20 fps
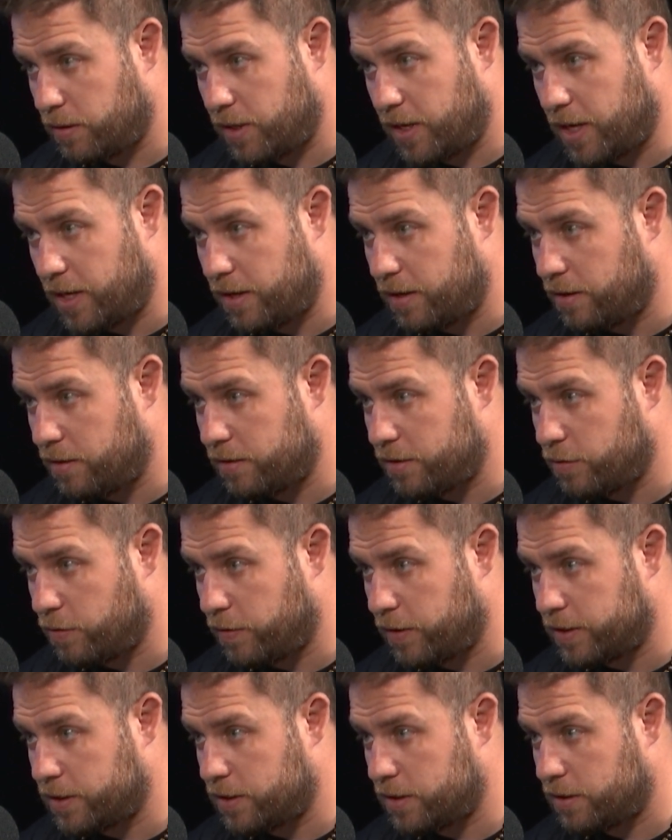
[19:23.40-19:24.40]
Getting
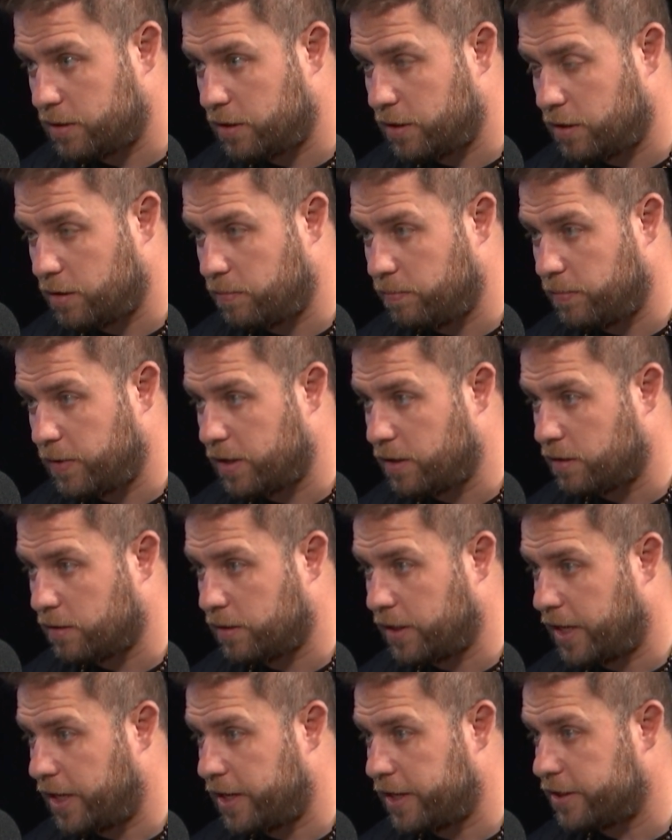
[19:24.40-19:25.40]
towards
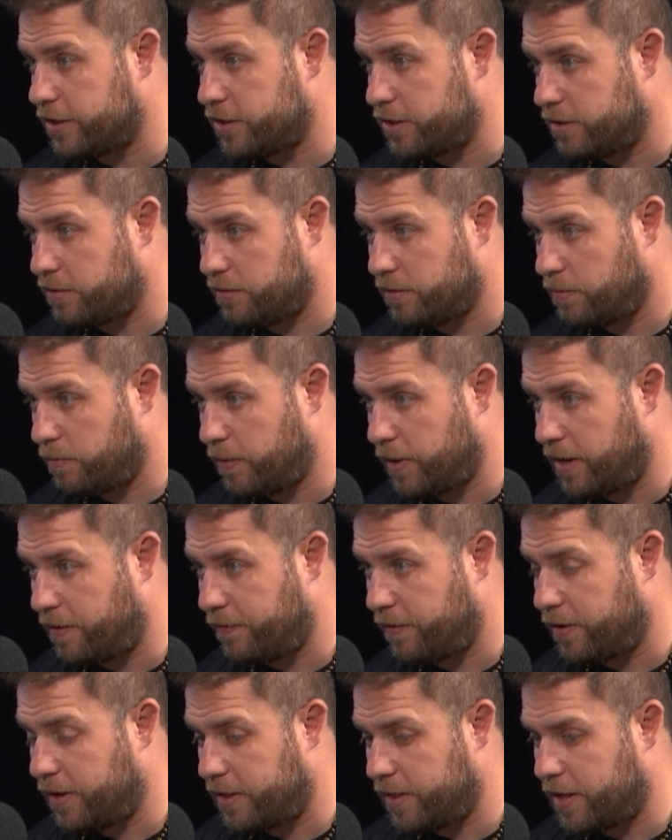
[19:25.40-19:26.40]
middle age or
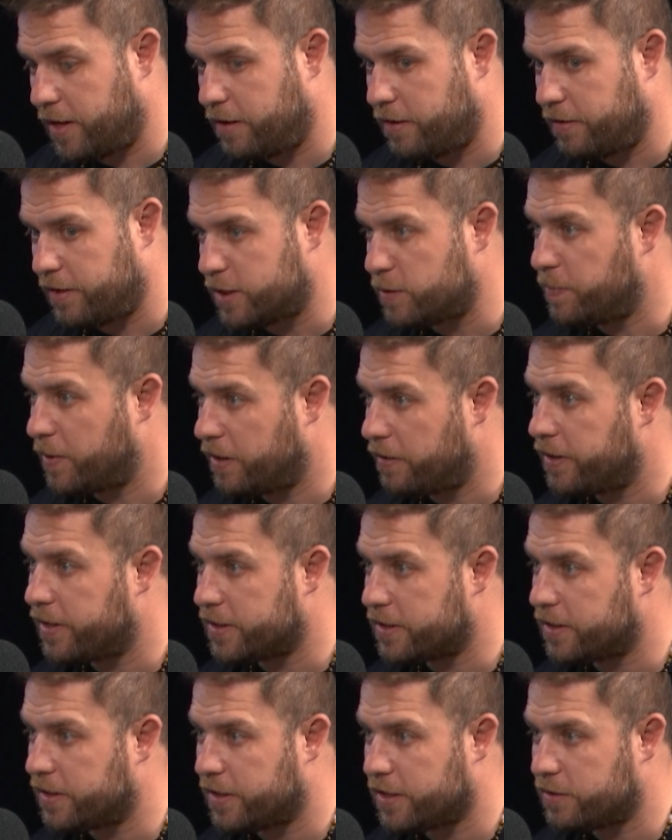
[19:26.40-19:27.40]
whatever, that are
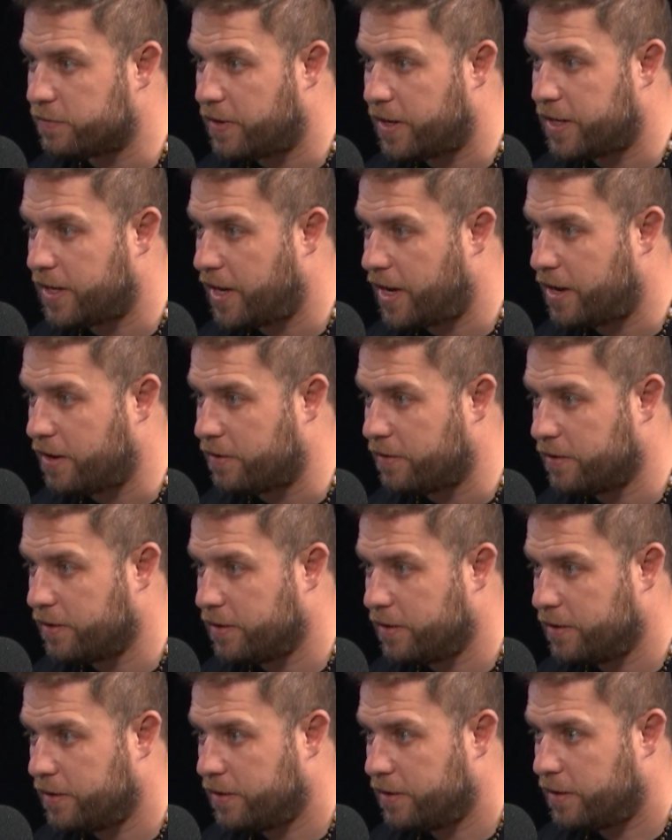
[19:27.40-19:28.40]
experiencing this right now.
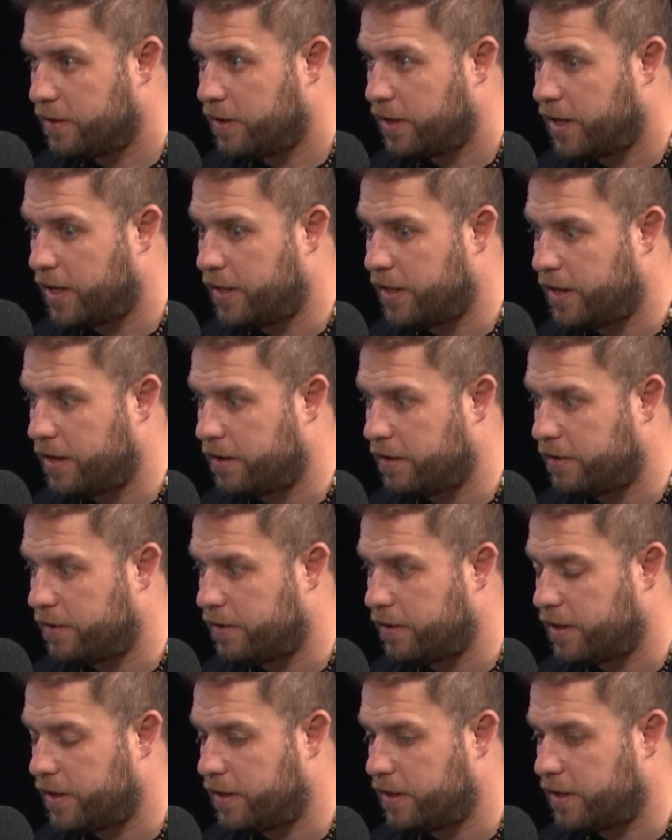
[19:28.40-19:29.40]
Mm-hmm.
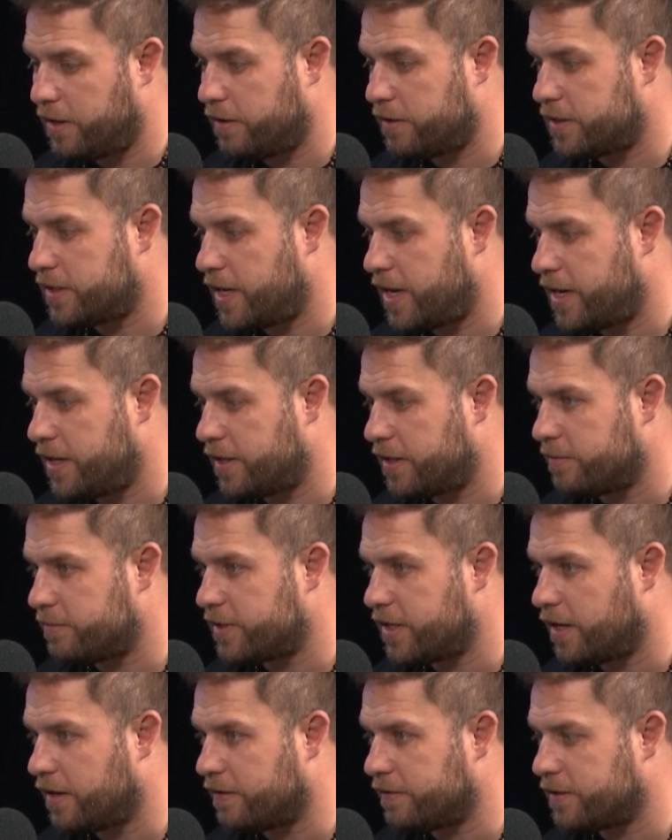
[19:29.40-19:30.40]
and they're saying to
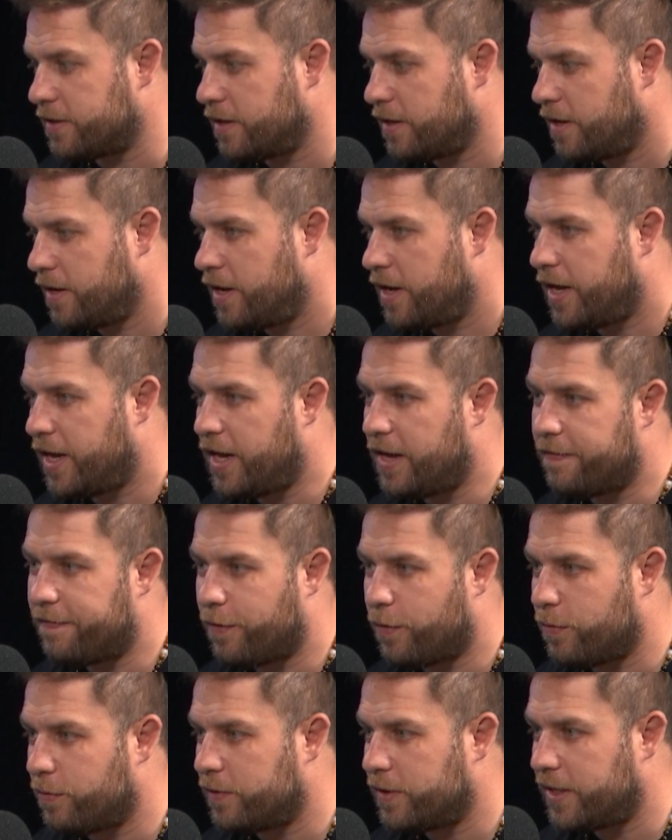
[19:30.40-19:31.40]
themselves, if
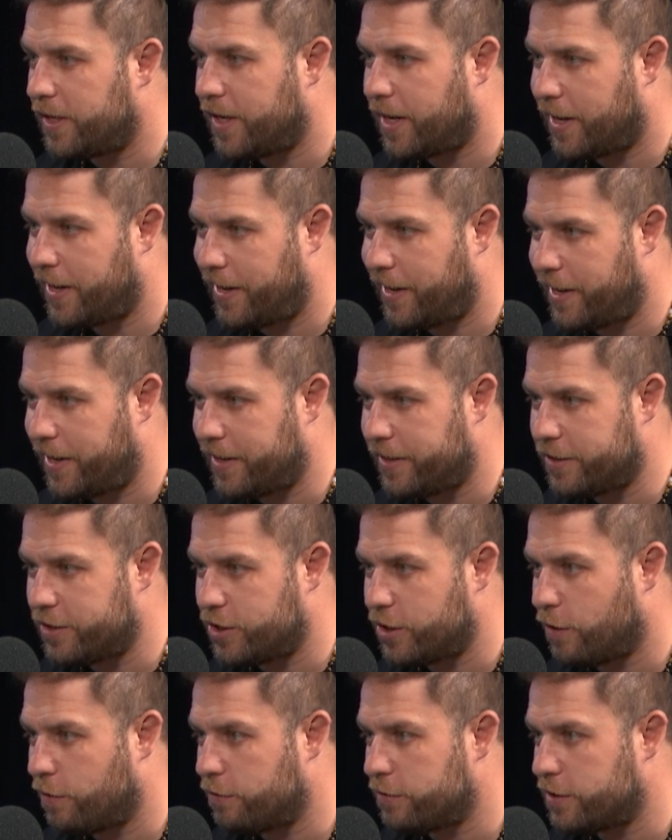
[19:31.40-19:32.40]
only I had
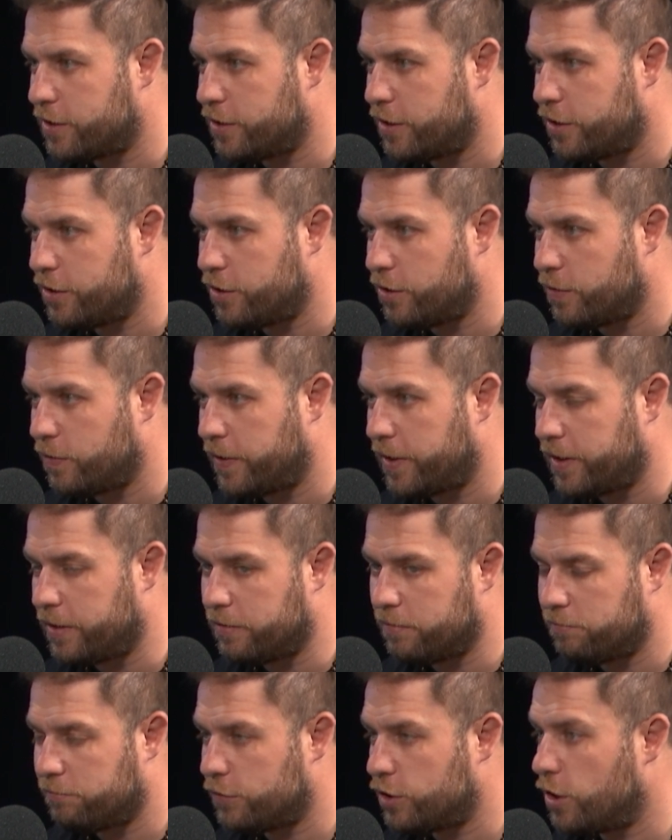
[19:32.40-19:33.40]
chosen to do it
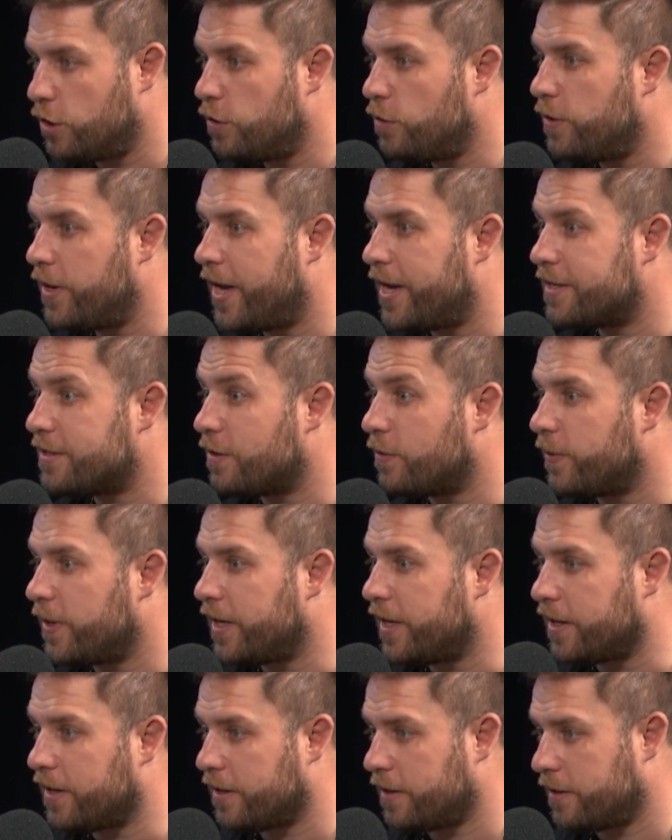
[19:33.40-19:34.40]
2 days a
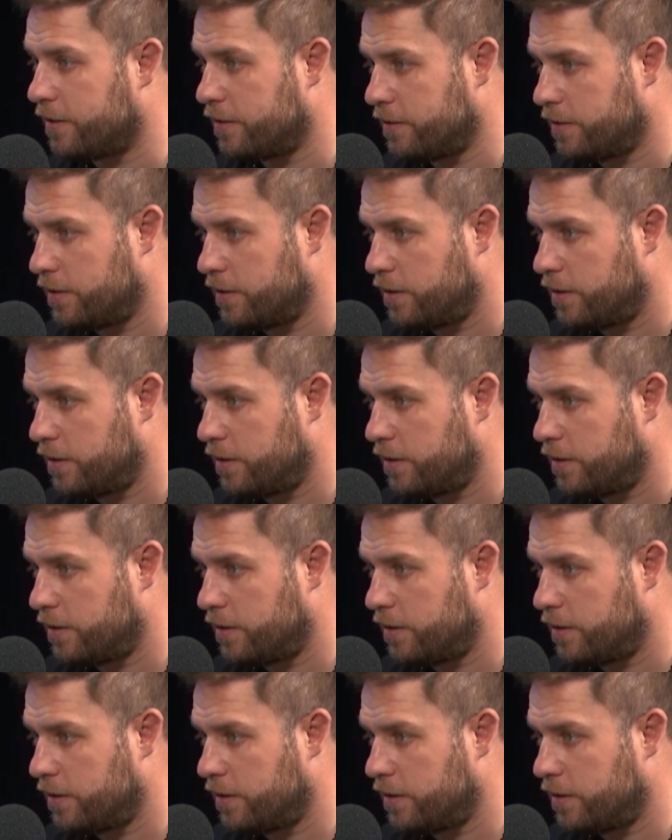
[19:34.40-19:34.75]
week,